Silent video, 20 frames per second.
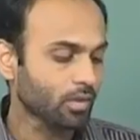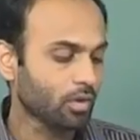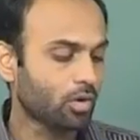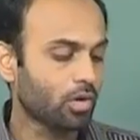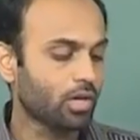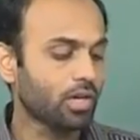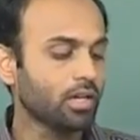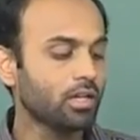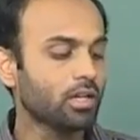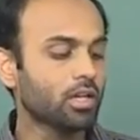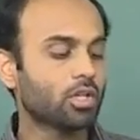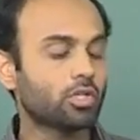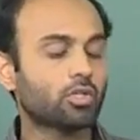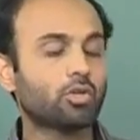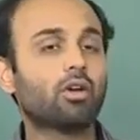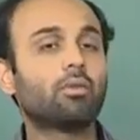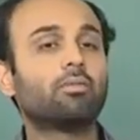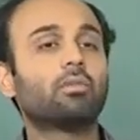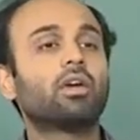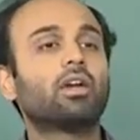All right.
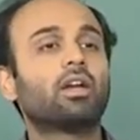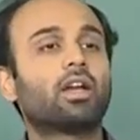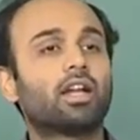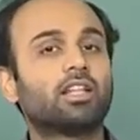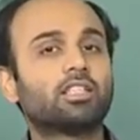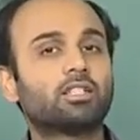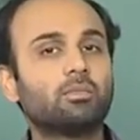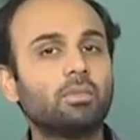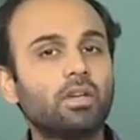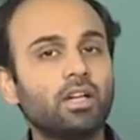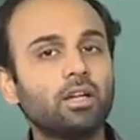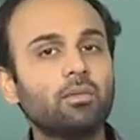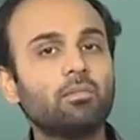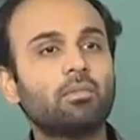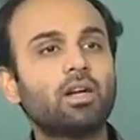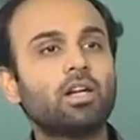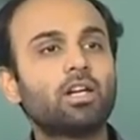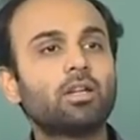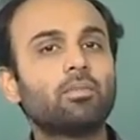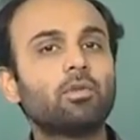So, I am transmitting
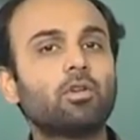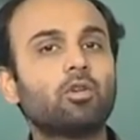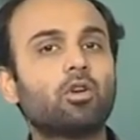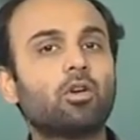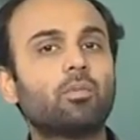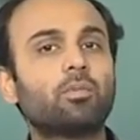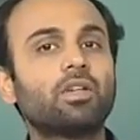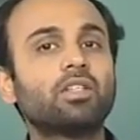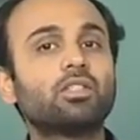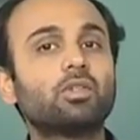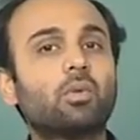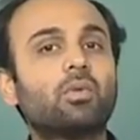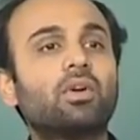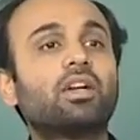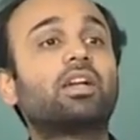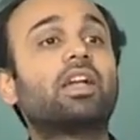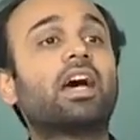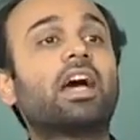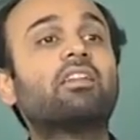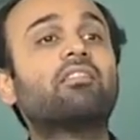multiple copies over
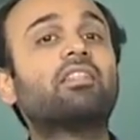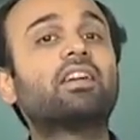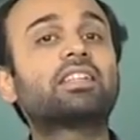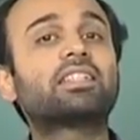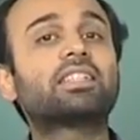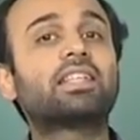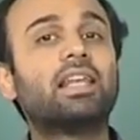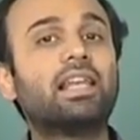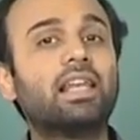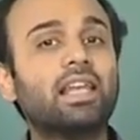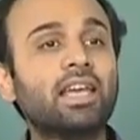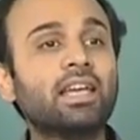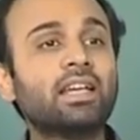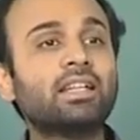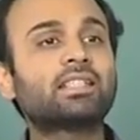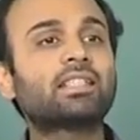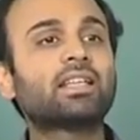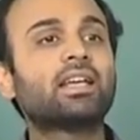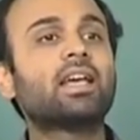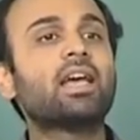diverse
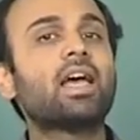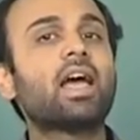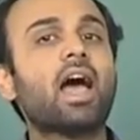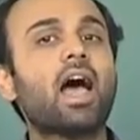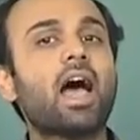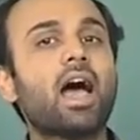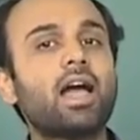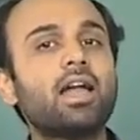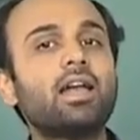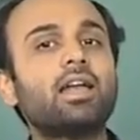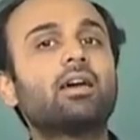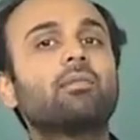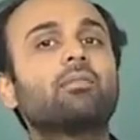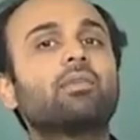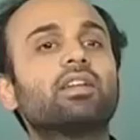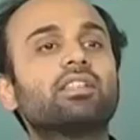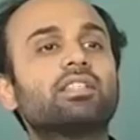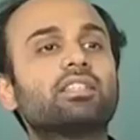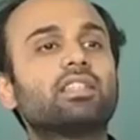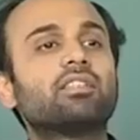links and I am
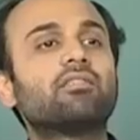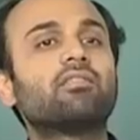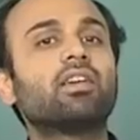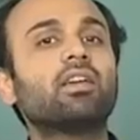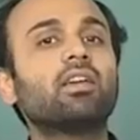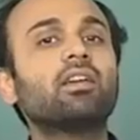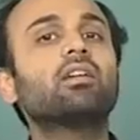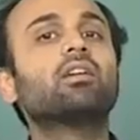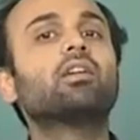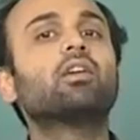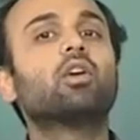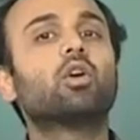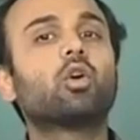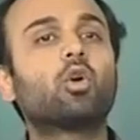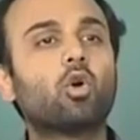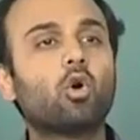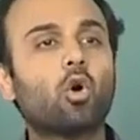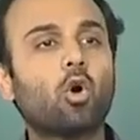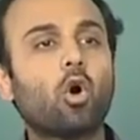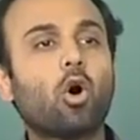receiving
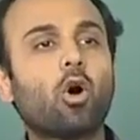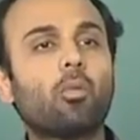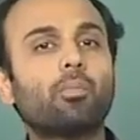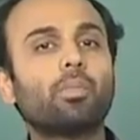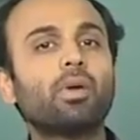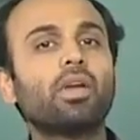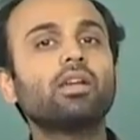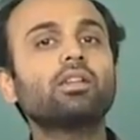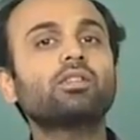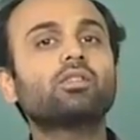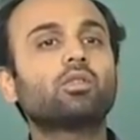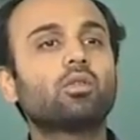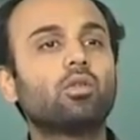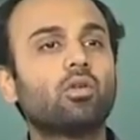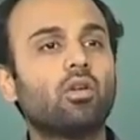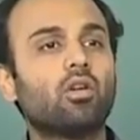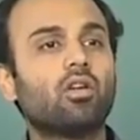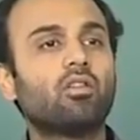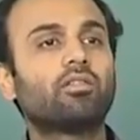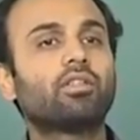copies
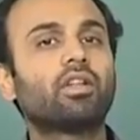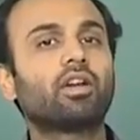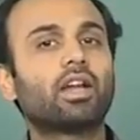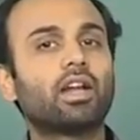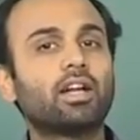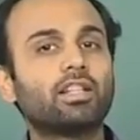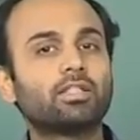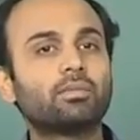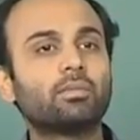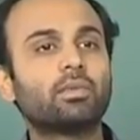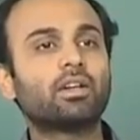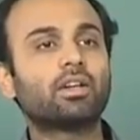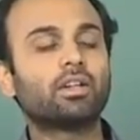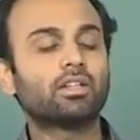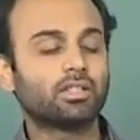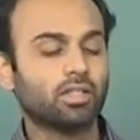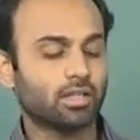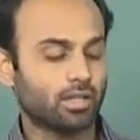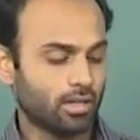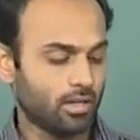of the
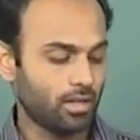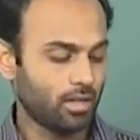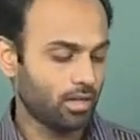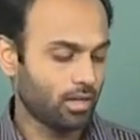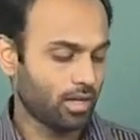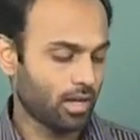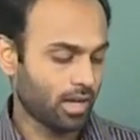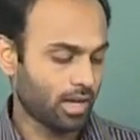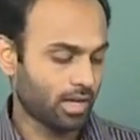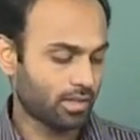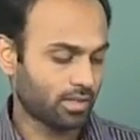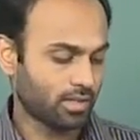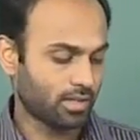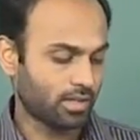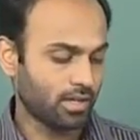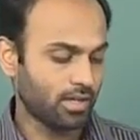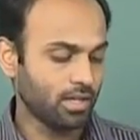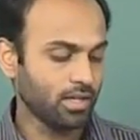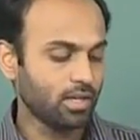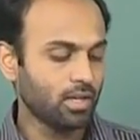transmitted signal
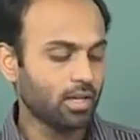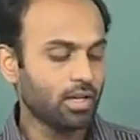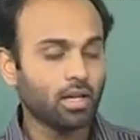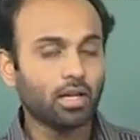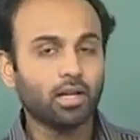ST.